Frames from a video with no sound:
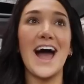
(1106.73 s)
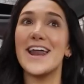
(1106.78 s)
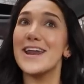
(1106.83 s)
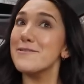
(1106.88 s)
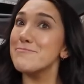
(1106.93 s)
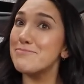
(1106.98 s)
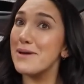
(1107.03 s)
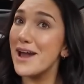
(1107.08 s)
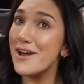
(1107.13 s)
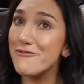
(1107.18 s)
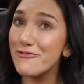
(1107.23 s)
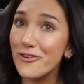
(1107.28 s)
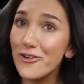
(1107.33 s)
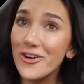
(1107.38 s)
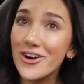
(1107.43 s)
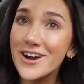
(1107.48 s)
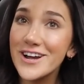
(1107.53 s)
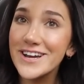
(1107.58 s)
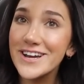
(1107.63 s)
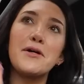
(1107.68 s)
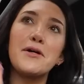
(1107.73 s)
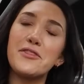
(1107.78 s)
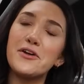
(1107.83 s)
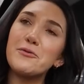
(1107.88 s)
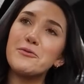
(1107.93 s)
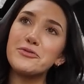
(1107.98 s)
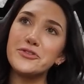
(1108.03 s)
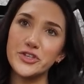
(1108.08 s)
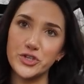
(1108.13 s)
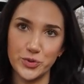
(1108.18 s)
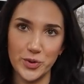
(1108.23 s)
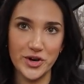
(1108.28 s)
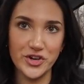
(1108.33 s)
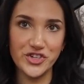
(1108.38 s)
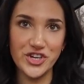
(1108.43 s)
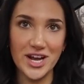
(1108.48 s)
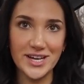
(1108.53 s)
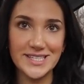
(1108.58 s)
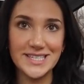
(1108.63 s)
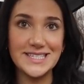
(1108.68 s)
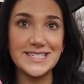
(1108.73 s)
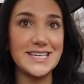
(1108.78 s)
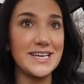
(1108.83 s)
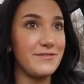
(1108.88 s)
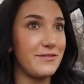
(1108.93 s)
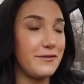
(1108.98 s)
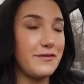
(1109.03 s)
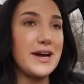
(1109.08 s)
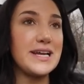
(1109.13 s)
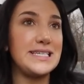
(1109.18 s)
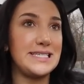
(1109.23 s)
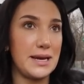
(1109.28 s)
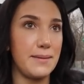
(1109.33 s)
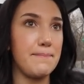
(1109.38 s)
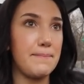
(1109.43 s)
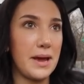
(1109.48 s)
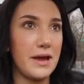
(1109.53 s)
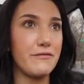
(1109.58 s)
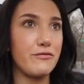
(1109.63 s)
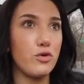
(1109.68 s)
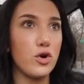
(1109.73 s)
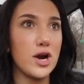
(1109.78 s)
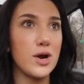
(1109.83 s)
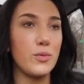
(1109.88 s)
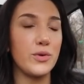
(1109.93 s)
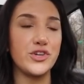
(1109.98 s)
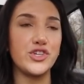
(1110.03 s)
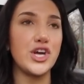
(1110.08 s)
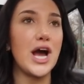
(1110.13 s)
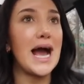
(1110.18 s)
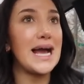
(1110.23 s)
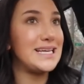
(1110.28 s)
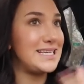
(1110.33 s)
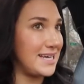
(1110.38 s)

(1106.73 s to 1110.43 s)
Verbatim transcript: I didn't pay for My thing with the Twitter checks is even if I didn't pay for it, which I